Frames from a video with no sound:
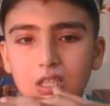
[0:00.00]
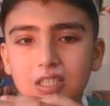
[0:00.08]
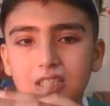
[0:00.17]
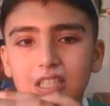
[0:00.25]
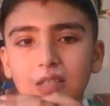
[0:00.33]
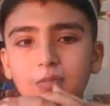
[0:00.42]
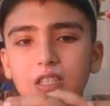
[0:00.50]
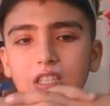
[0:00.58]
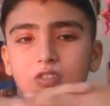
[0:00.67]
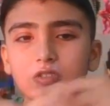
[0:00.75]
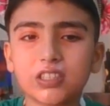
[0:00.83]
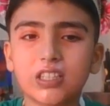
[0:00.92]
This seems
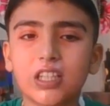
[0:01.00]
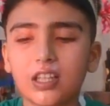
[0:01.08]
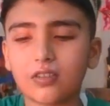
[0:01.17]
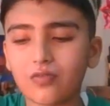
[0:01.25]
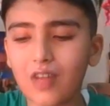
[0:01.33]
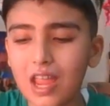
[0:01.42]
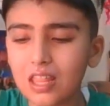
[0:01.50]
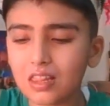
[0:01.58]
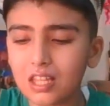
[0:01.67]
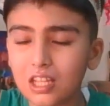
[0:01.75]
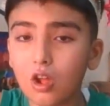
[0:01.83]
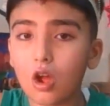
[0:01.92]
interesting. And
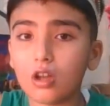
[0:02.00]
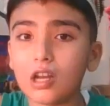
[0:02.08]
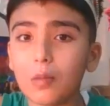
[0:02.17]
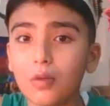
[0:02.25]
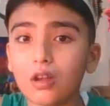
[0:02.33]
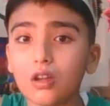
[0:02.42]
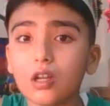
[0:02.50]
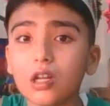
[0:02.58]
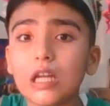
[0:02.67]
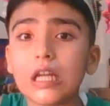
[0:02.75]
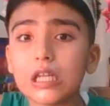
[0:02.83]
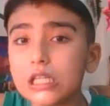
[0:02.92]
finally, card number
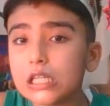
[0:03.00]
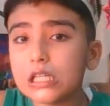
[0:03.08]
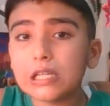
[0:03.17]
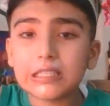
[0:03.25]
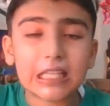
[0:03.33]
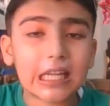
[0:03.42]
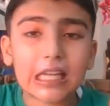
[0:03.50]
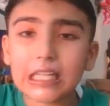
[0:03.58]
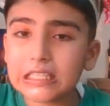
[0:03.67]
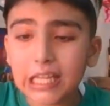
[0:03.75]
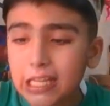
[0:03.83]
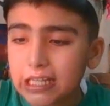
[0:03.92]
six
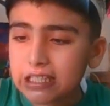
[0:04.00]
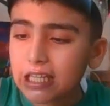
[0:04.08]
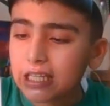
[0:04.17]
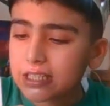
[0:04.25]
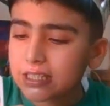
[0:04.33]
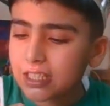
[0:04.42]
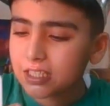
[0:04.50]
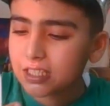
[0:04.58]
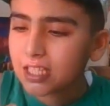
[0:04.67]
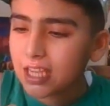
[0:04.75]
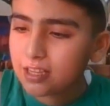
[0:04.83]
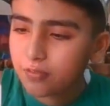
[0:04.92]

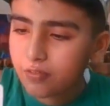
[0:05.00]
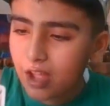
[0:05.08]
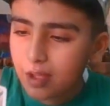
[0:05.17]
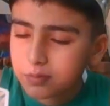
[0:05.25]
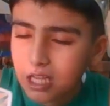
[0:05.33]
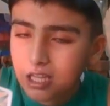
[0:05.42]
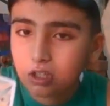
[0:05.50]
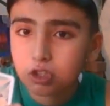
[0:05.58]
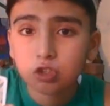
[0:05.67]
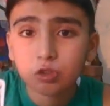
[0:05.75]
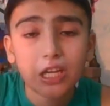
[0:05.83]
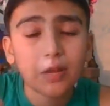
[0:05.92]
is Eight of Cups. And
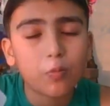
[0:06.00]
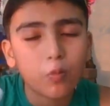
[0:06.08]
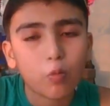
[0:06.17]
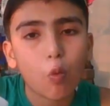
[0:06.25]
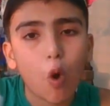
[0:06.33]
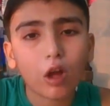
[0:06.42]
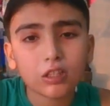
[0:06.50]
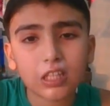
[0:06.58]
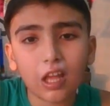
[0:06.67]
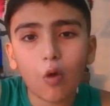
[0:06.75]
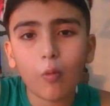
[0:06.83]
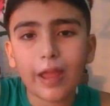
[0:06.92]
you're straight up
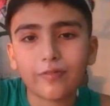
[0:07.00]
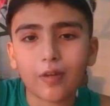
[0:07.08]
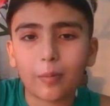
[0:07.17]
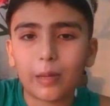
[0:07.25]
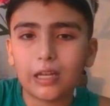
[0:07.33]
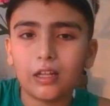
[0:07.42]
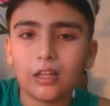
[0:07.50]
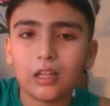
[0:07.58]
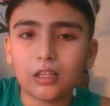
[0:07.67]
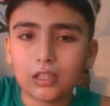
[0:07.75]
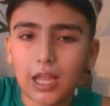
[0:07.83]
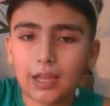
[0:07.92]
walking away from it.
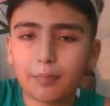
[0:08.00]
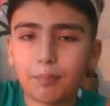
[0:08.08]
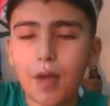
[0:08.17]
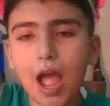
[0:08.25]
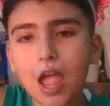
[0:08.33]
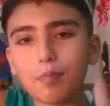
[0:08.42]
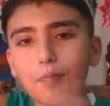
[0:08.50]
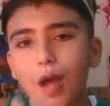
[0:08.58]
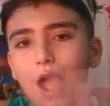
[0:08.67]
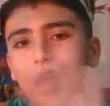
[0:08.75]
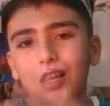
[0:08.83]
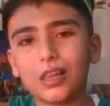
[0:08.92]

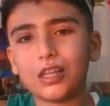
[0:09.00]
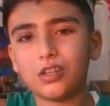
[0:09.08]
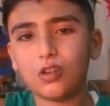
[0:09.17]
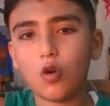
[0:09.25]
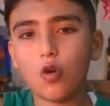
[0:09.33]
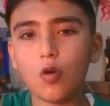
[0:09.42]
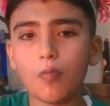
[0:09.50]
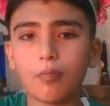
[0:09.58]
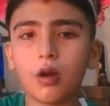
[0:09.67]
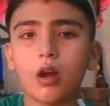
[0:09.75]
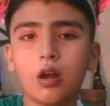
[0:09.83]
Bye-bye, Leo.